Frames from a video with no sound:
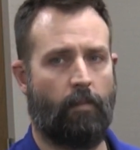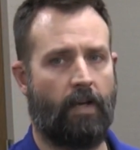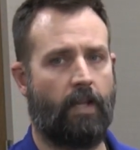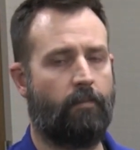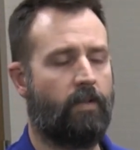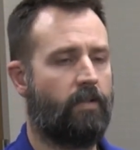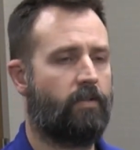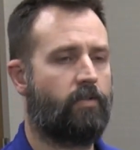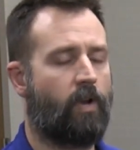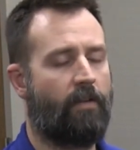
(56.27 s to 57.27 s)
My name
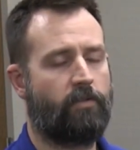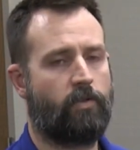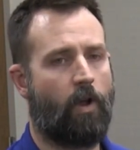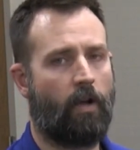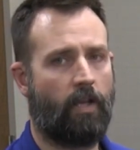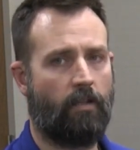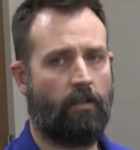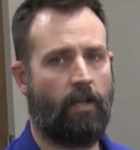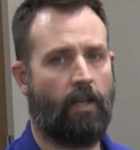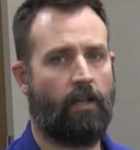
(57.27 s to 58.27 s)
is Travis Schrage,
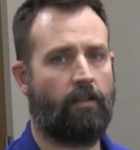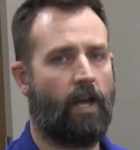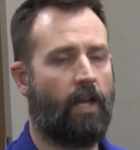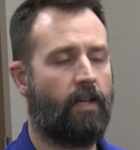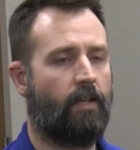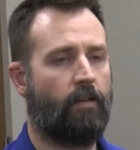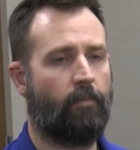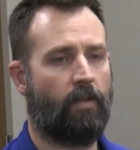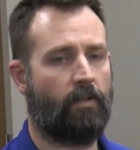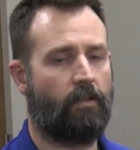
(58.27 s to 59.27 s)
and I am
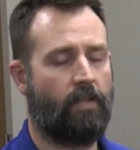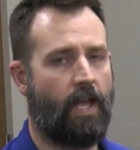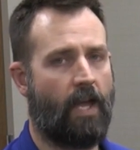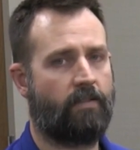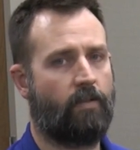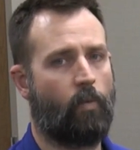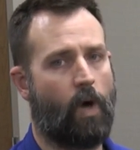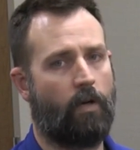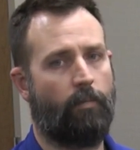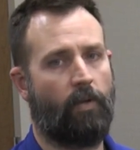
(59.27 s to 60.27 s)
the Gas and
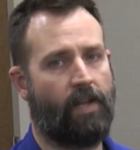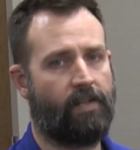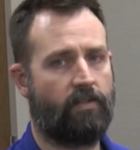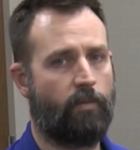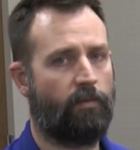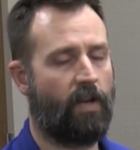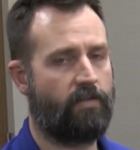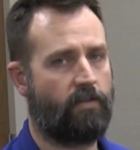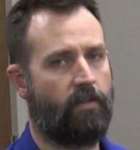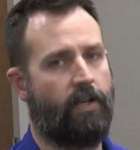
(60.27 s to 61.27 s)
Water Planning
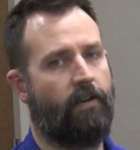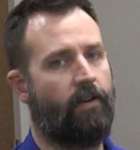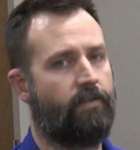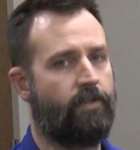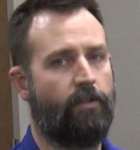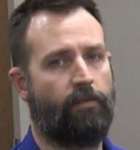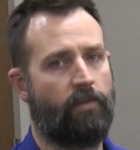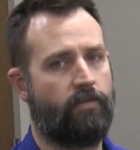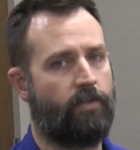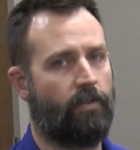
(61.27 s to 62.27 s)
Supervisor here at Cedar
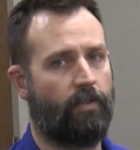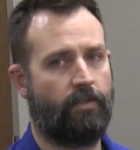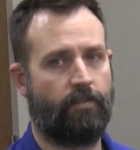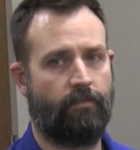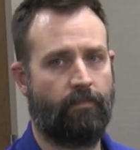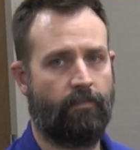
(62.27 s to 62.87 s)
Falls Utilities.